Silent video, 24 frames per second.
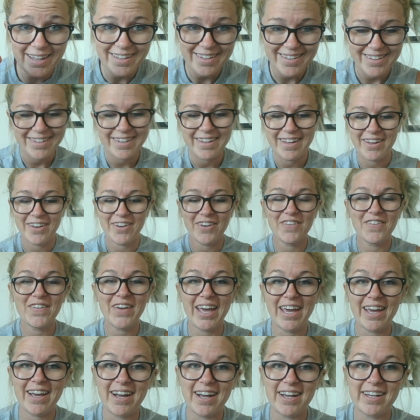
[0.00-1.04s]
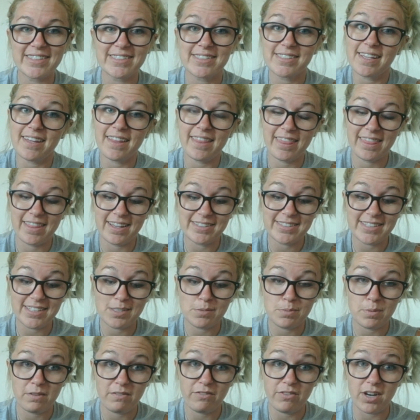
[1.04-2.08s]
Okay, guys, this has been
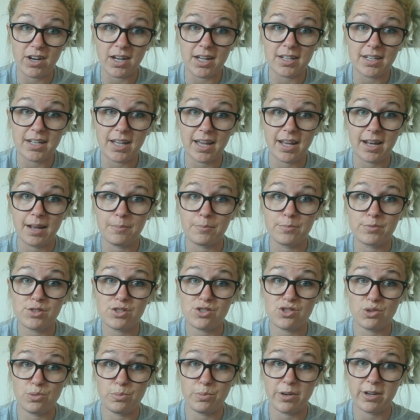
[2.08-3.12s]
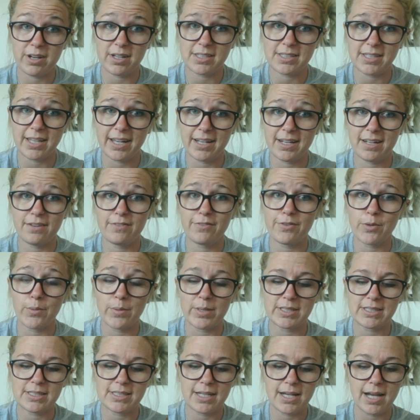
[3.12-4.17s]
fun, and I'm super excited for what's to
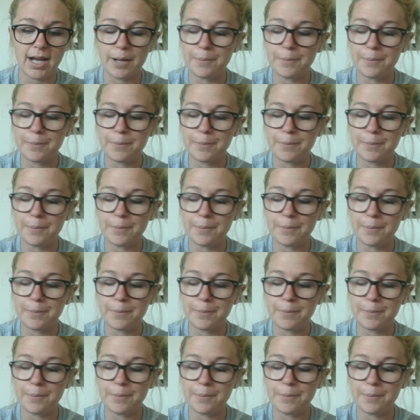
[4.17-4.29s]
come.